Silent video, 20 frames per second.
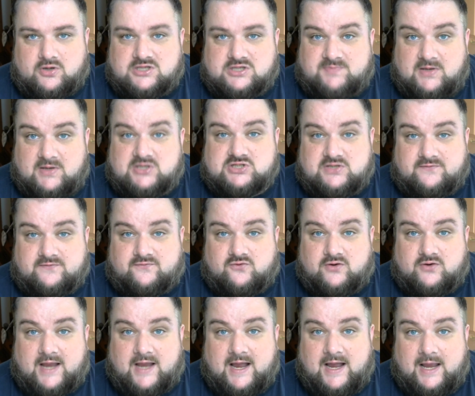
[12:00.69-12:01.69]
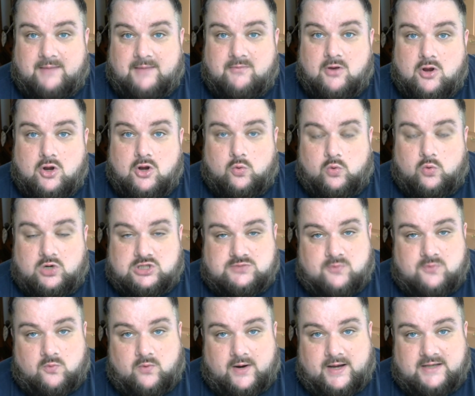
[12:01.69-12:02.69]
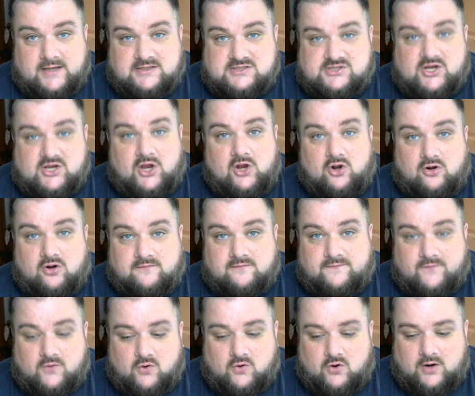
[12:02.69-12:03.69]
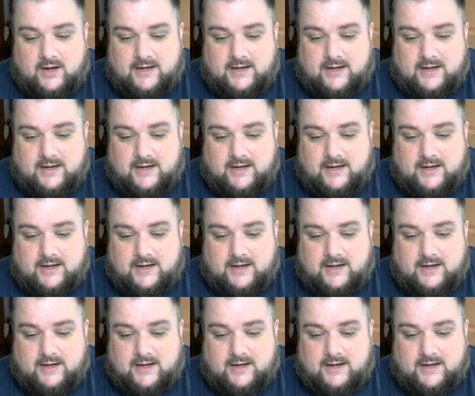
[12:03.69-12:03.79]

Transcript: especially for a game which we've been waiting so long for,